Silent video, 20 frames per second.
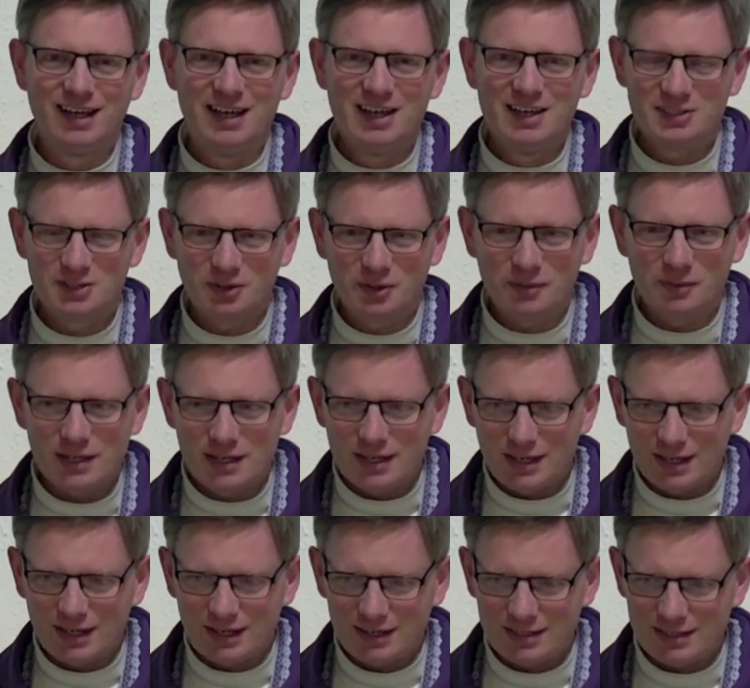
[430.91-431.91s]
So he,
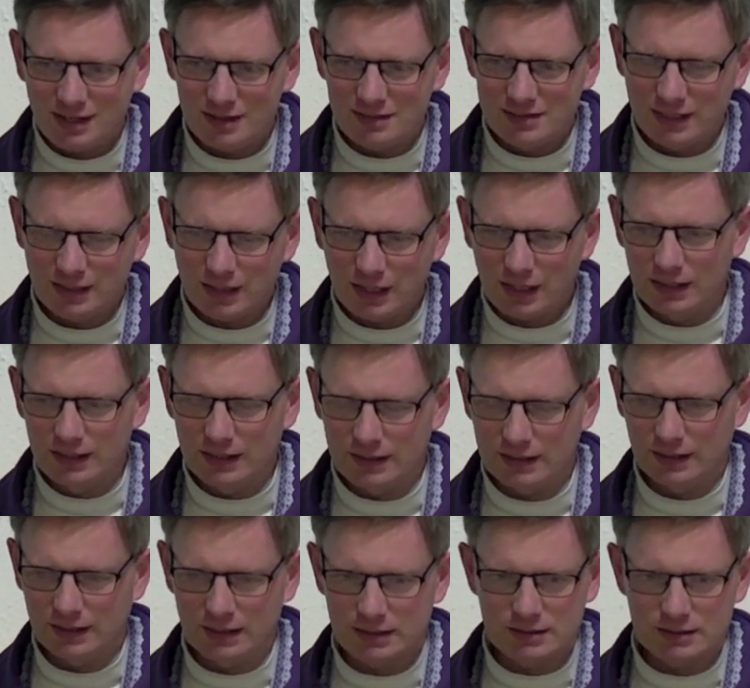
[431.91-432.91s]
he started digging a little
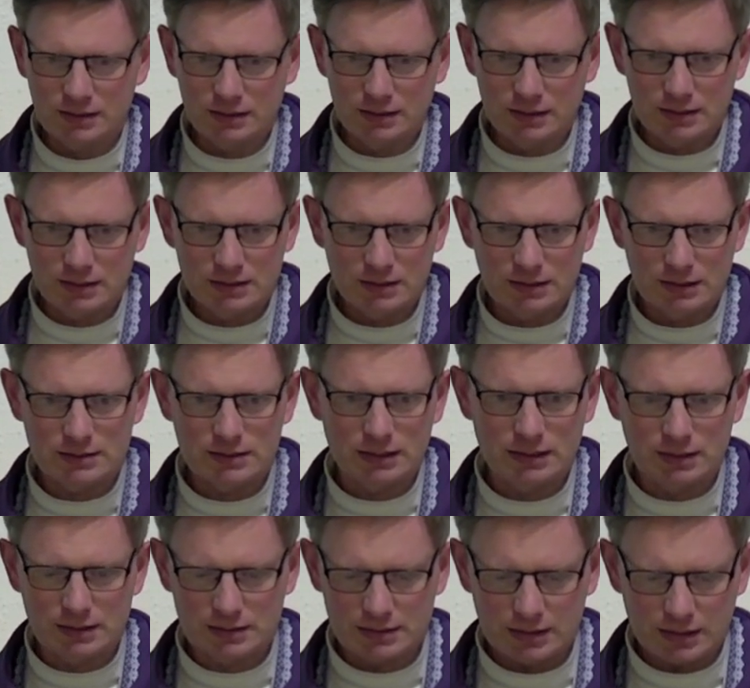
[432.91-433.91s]
into, into this
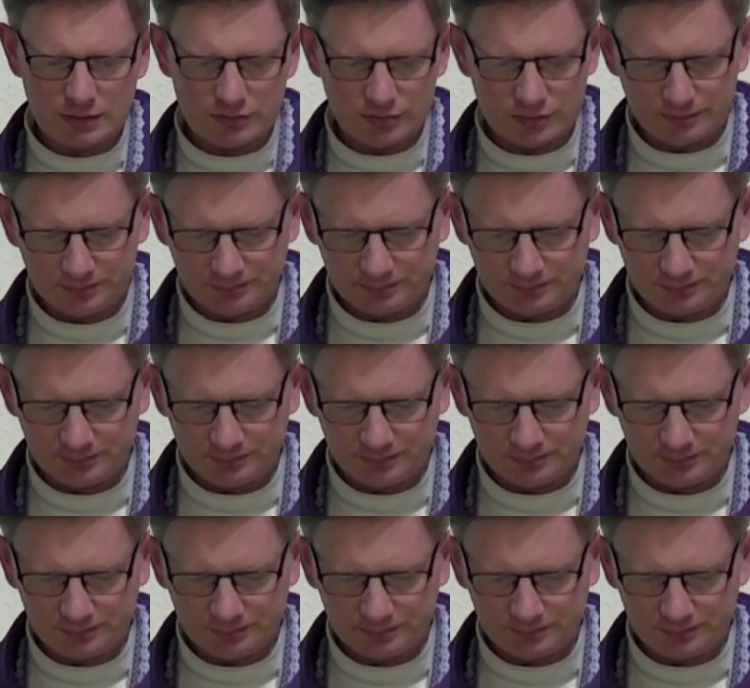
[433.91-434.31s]
lady's life